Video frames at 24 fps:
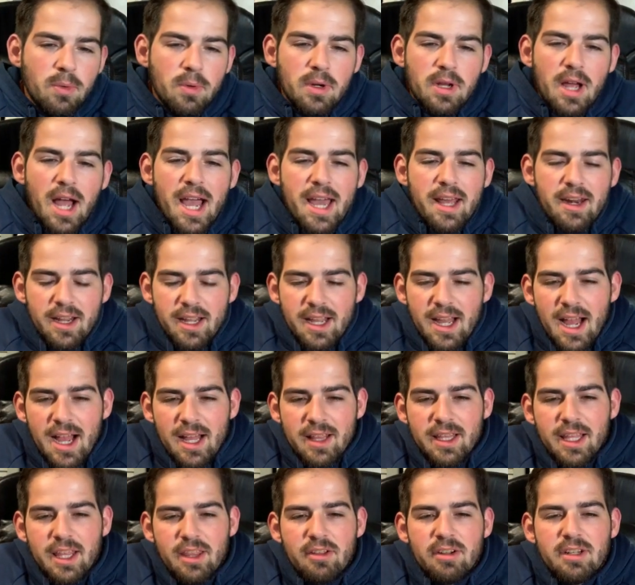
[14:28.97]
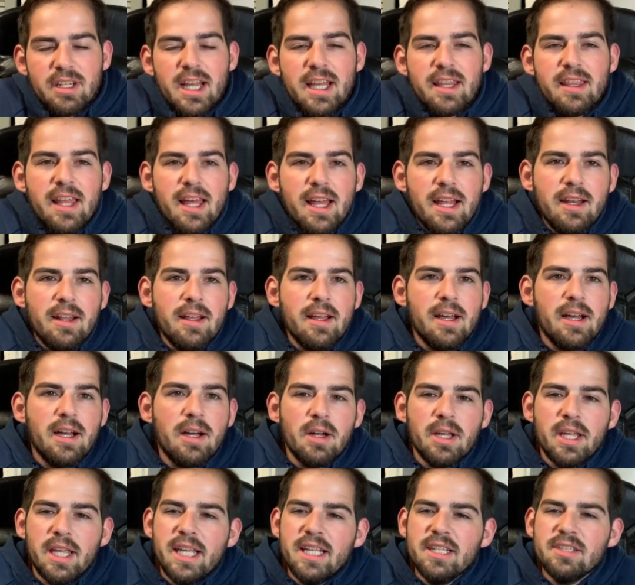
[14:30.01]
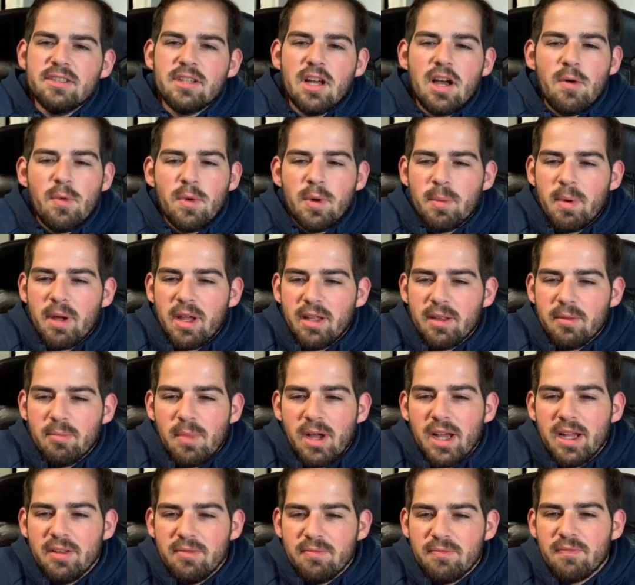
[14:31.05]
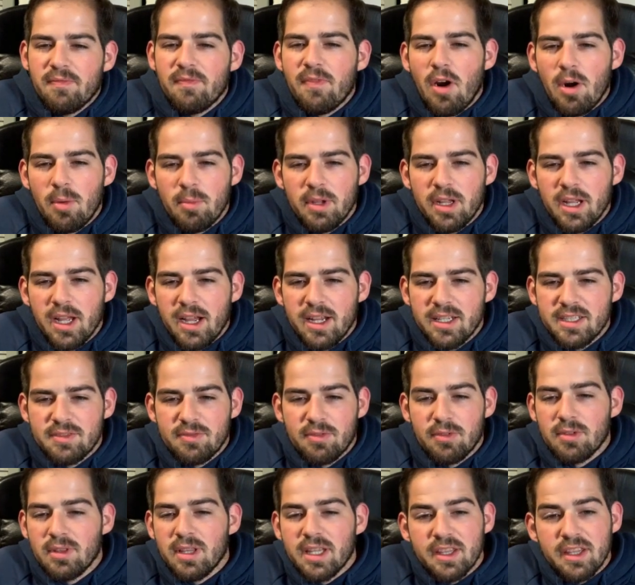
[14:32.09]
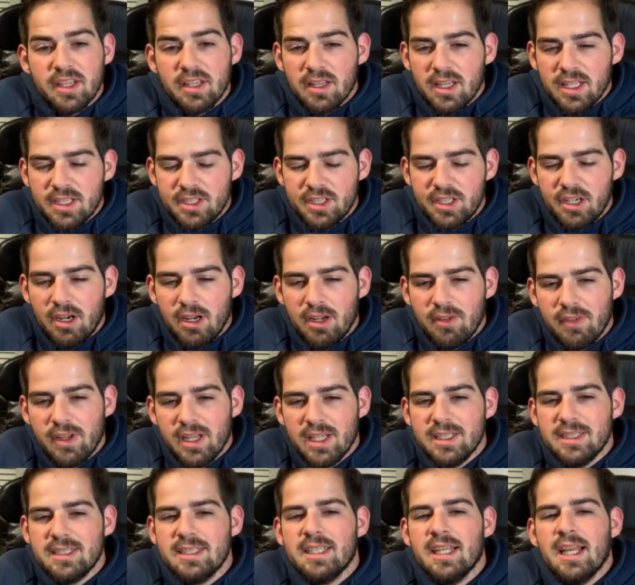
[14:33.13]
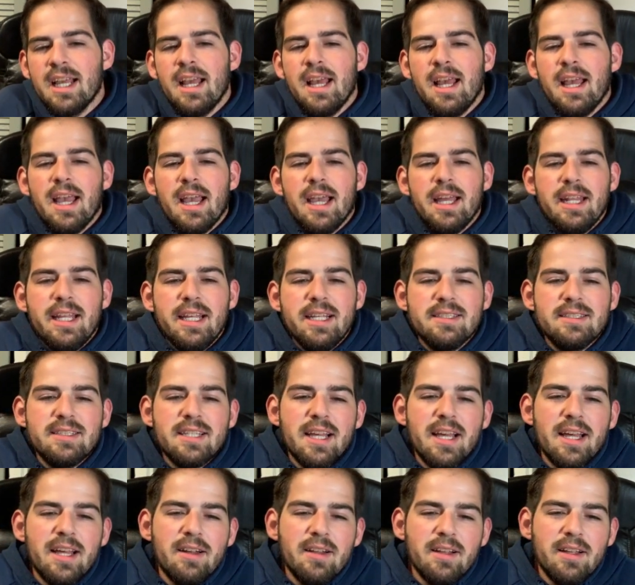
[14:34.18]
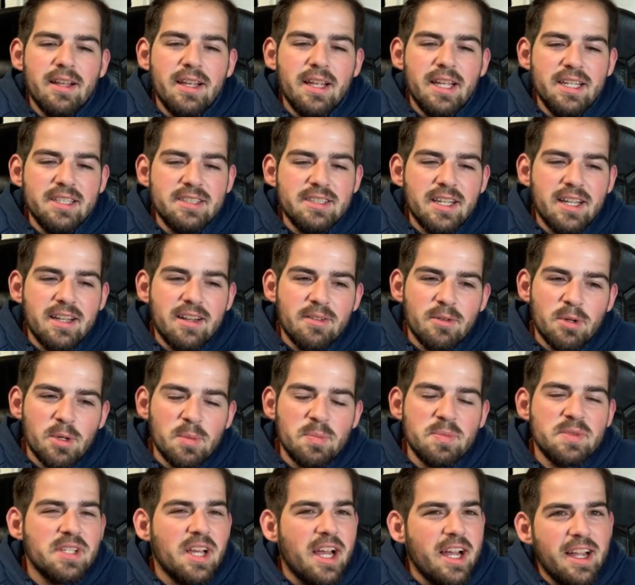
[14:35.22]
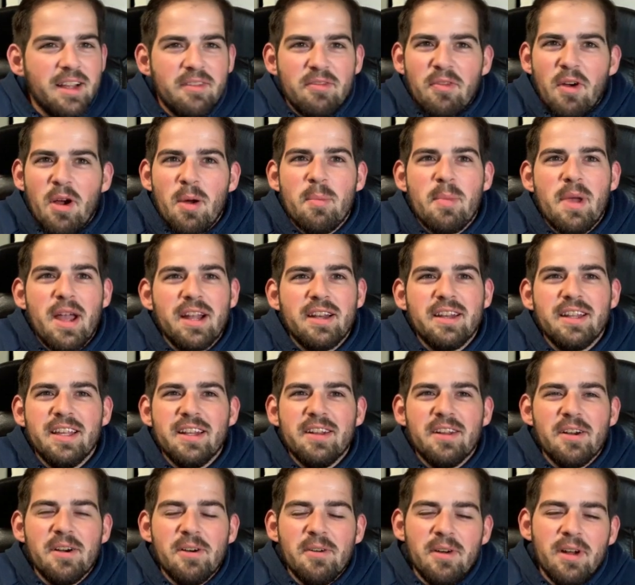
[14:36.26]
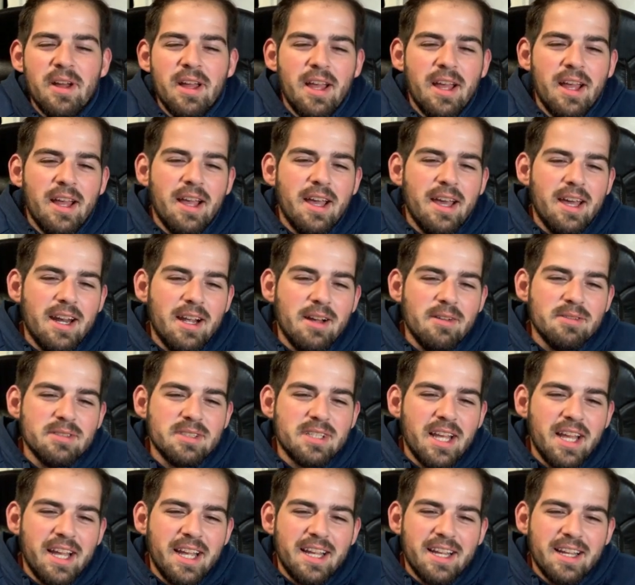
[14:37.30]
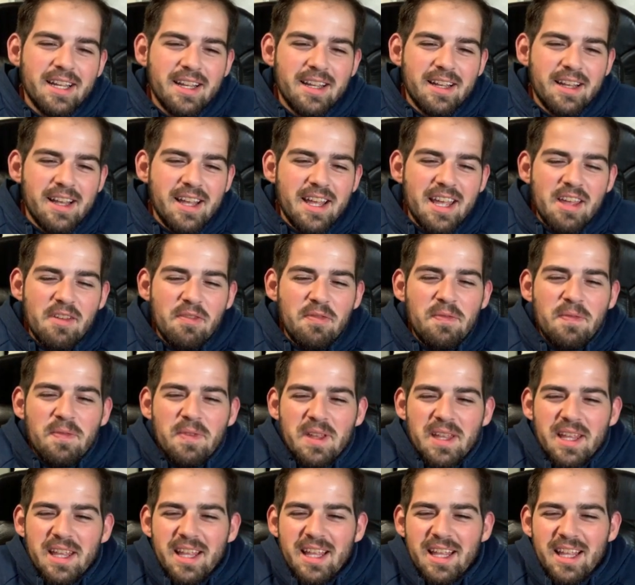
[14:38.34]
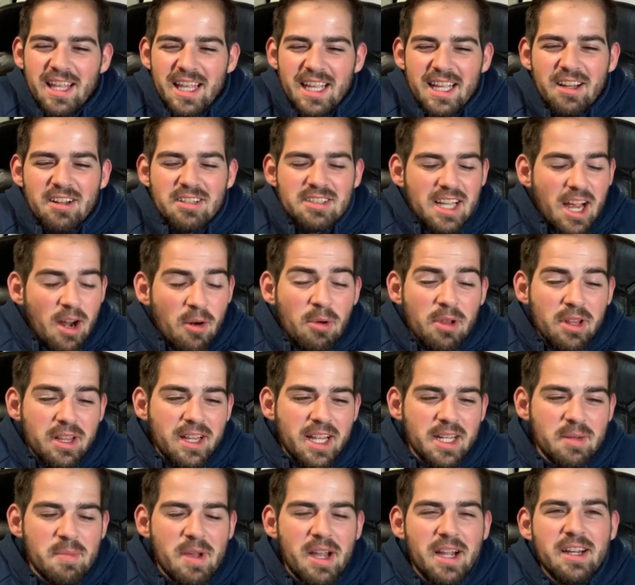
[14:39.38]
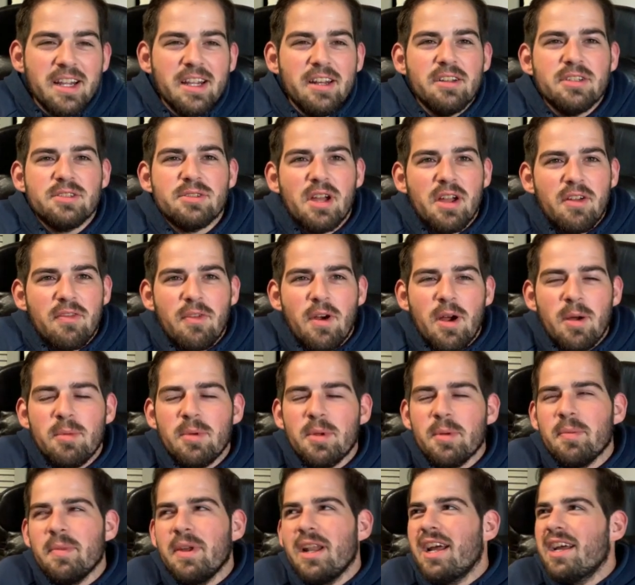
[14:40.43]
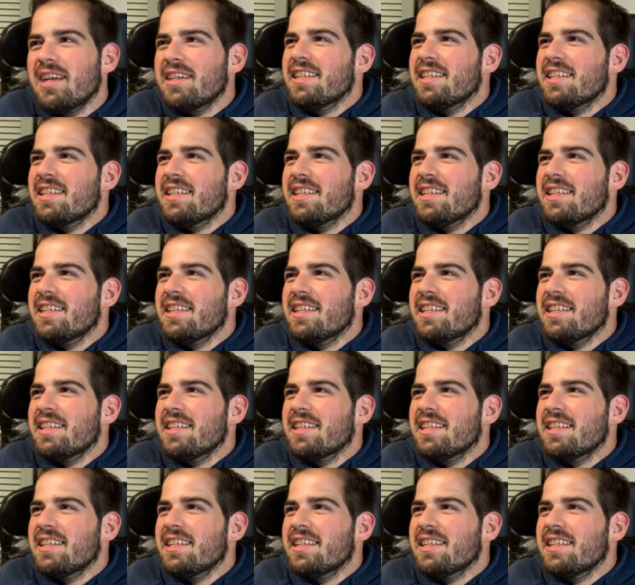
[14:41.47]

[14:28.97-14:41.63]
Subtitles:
I had a guy the other day that he saw one of my farming guides for the legendary events, and he said, "Whoops, I farm Magneto," and I was like, if he goes, I really like Magneto, so I farmed him. And